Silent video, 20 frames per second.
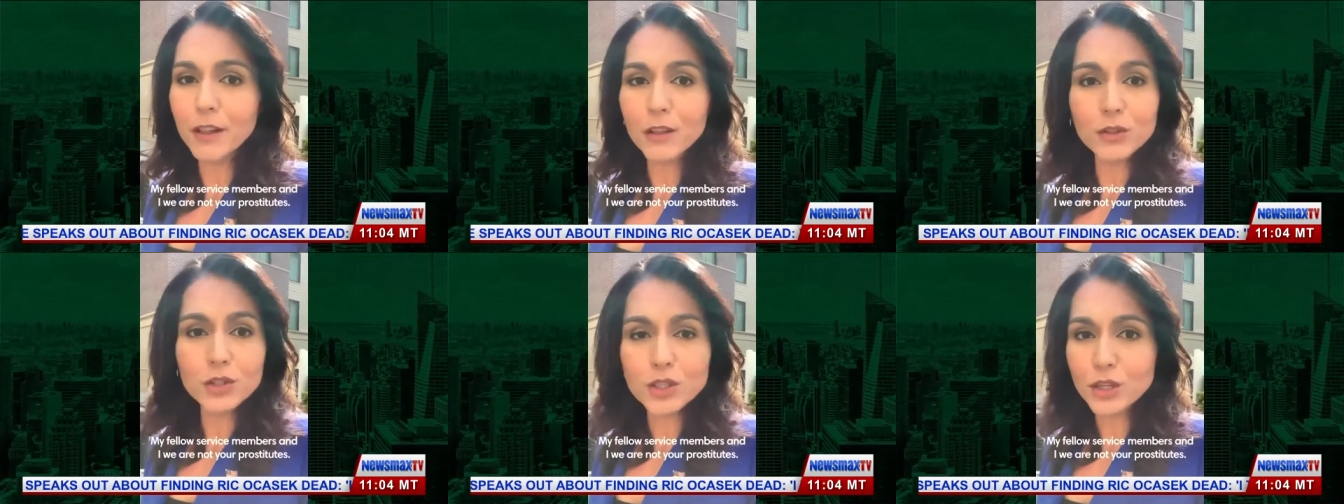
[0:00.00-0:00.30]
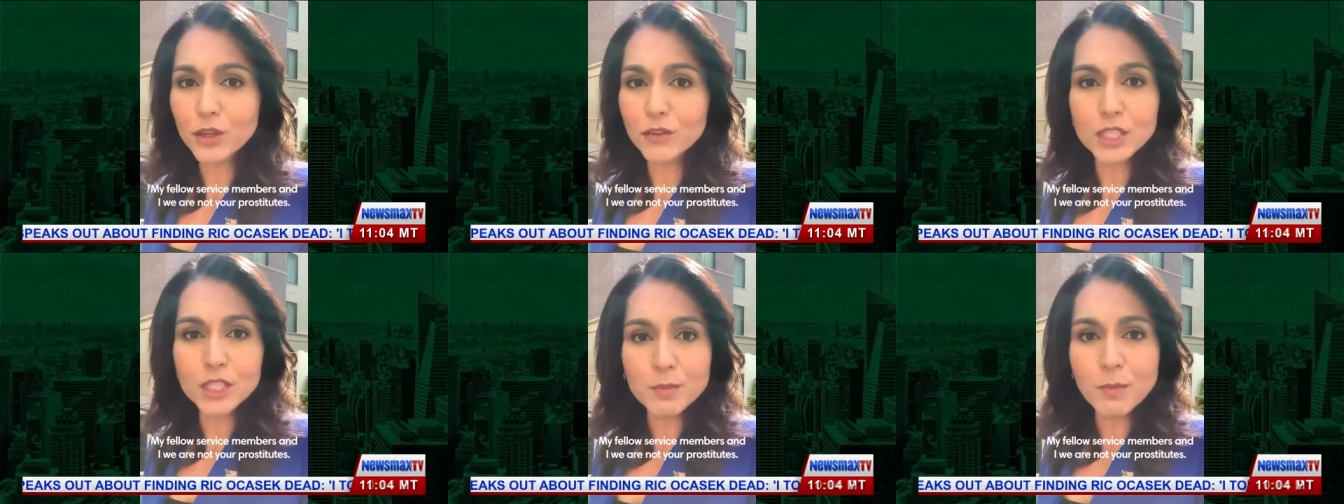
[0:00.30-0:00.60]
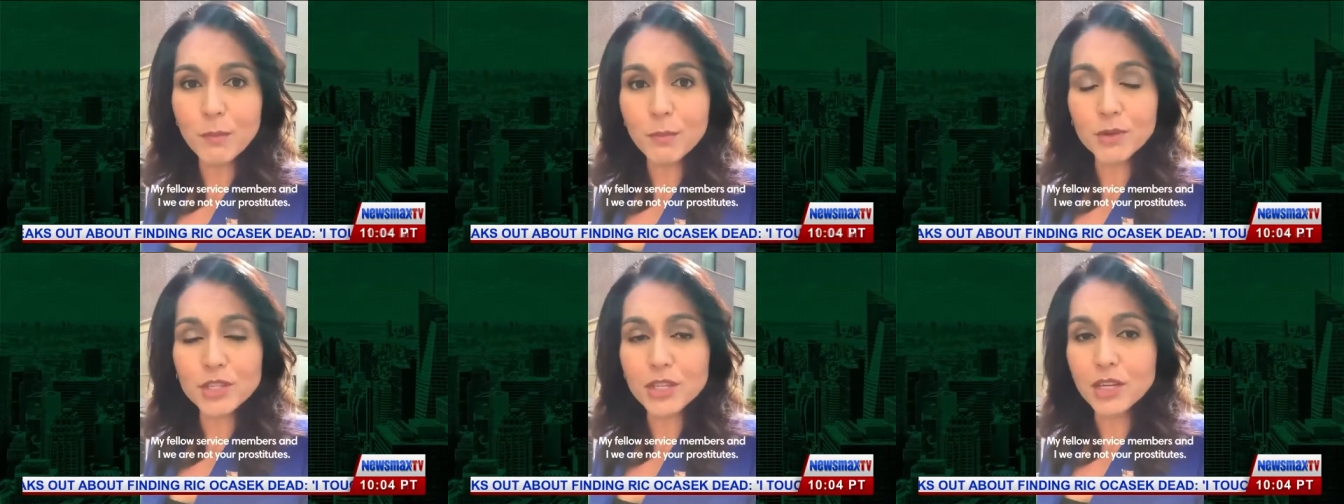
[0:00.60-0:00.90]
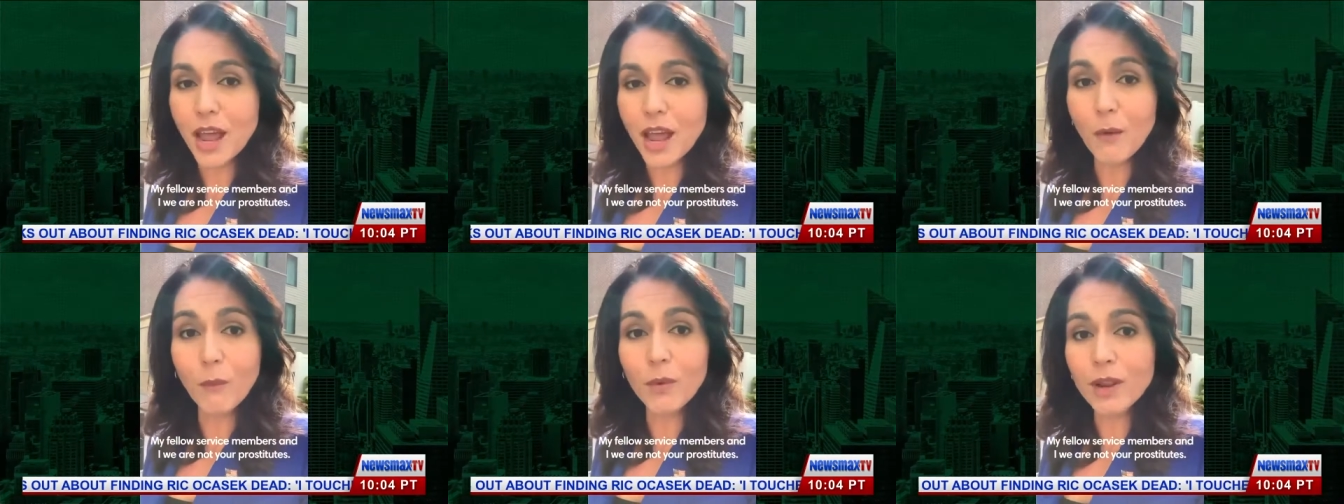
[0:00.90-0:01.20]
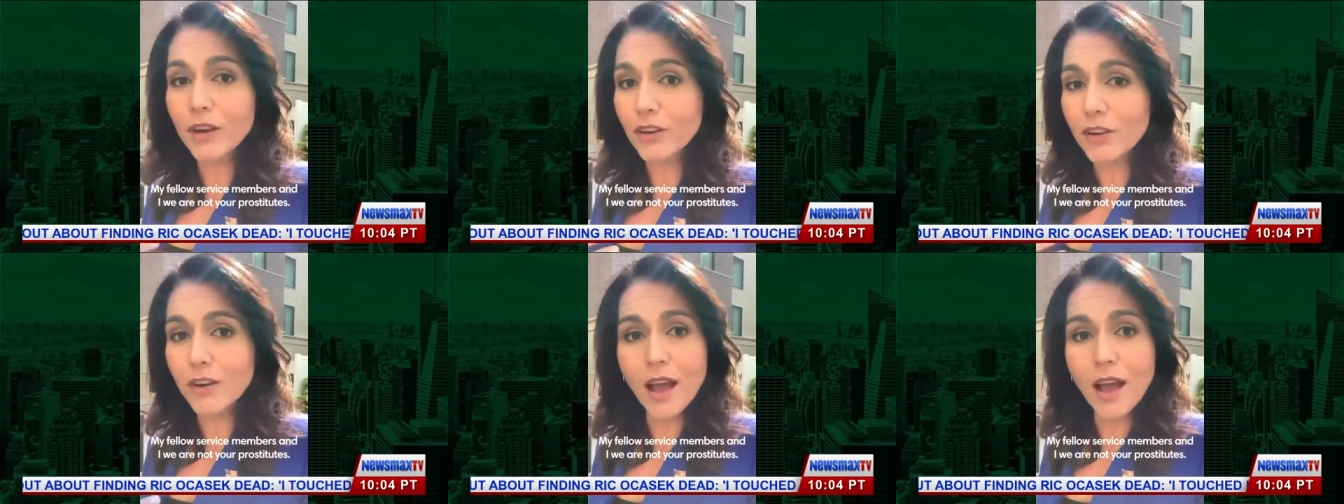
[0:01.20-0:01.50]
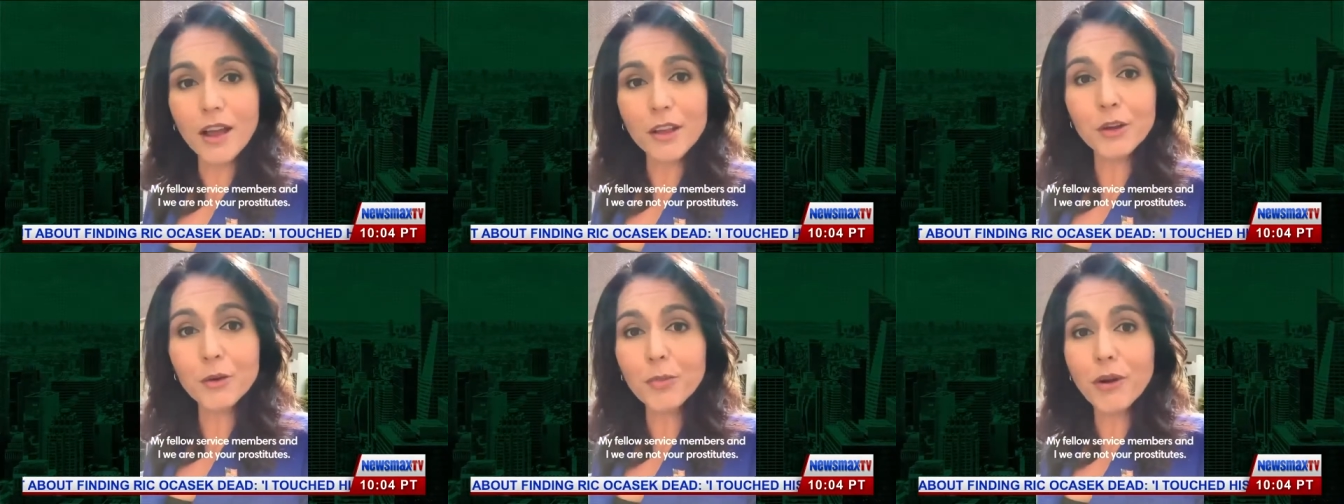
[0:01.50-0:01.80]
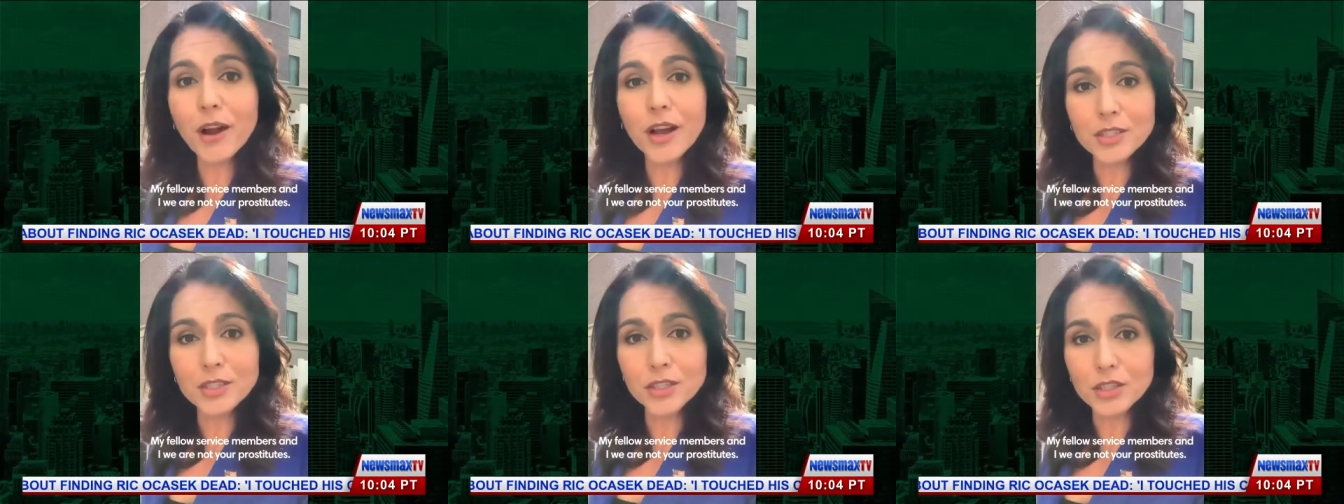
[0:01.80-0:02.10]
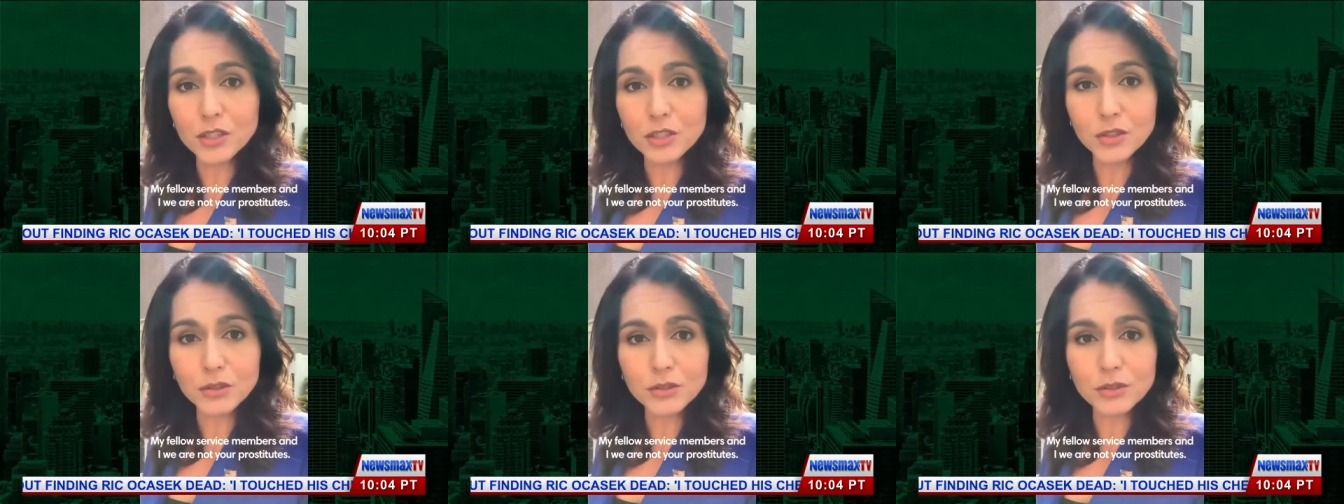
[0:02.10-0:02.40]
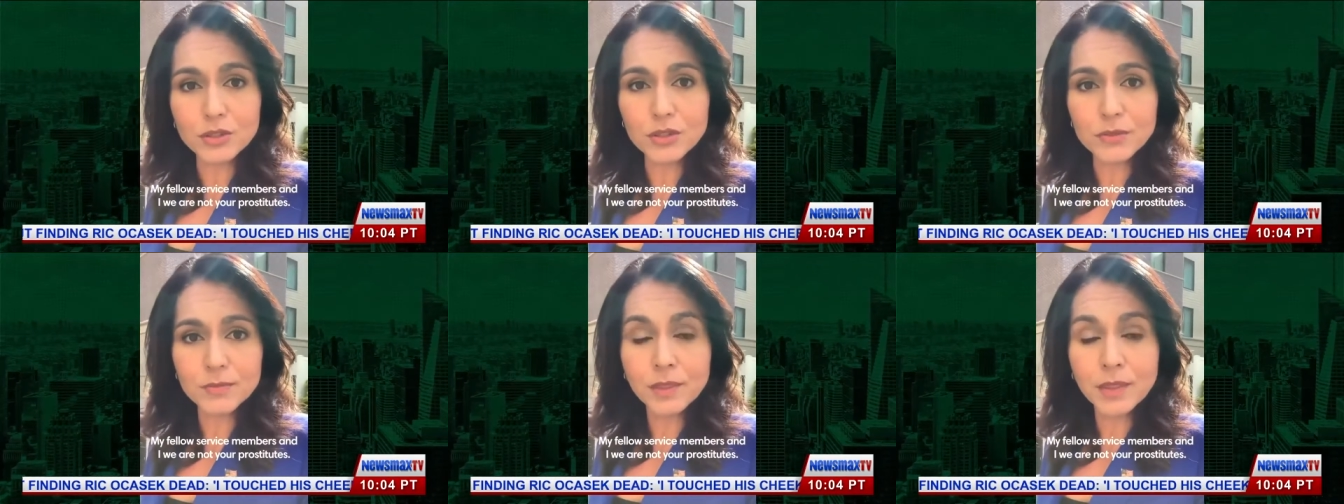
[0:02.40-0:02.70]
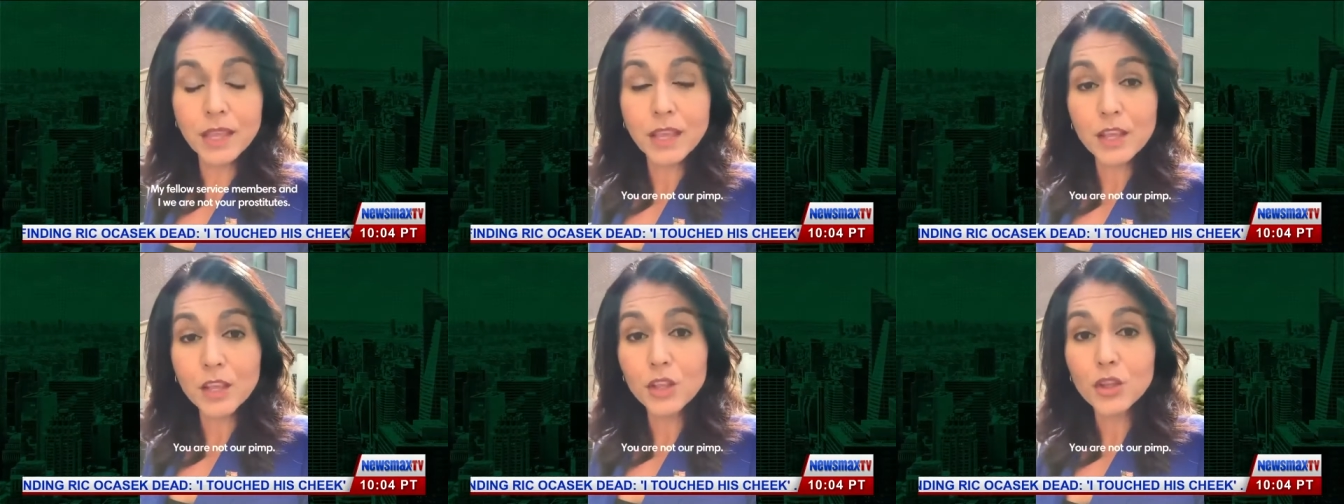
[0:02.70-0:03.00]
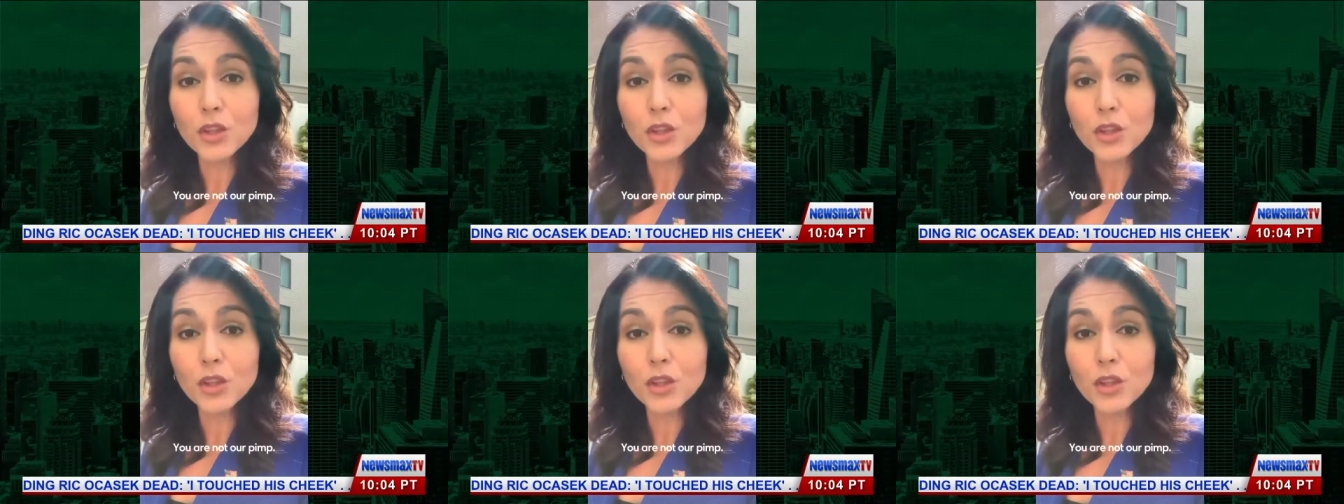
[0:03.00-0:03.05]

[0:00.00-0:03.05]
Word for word: My fellow service members and I, we are not your prostitutes.